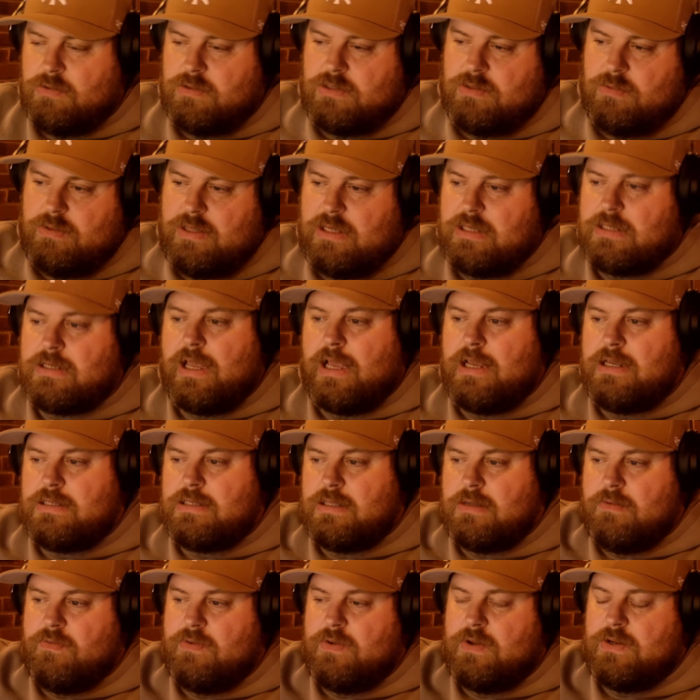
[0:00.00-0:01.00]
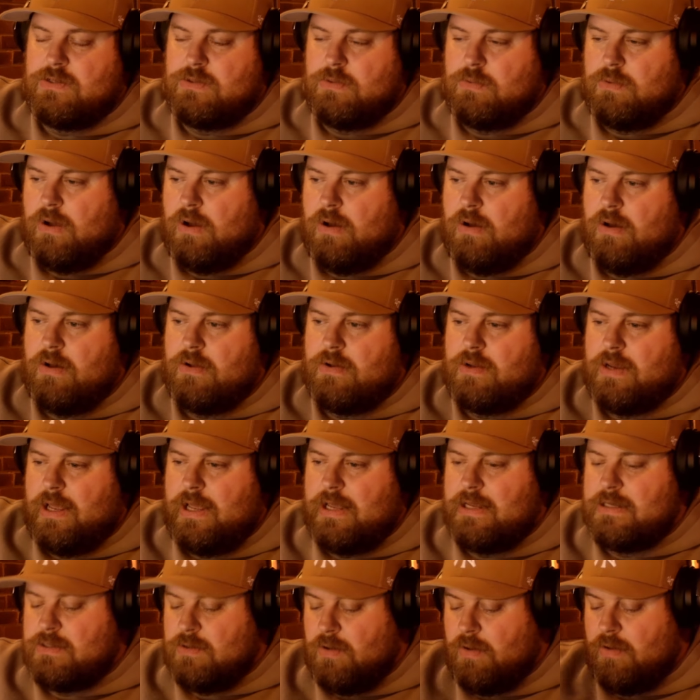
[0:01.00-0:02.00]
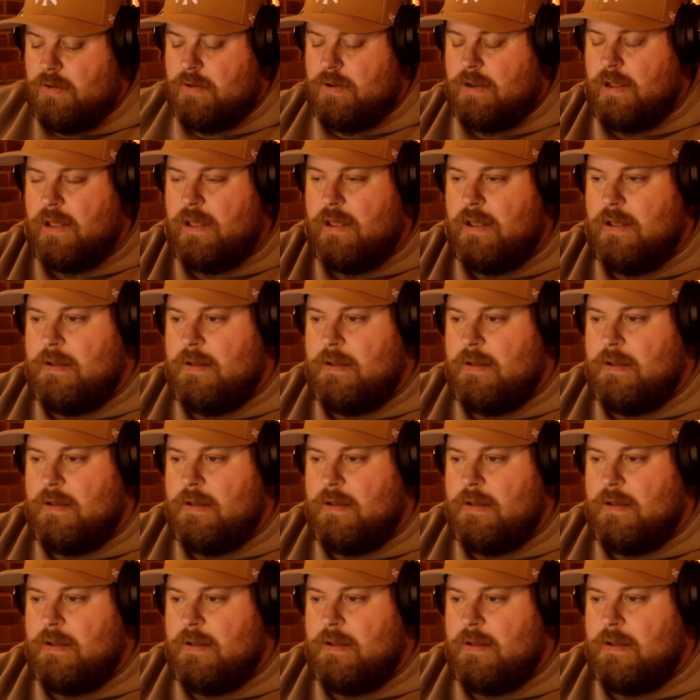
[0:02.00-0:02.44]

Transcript: So in this case, the virtual card is on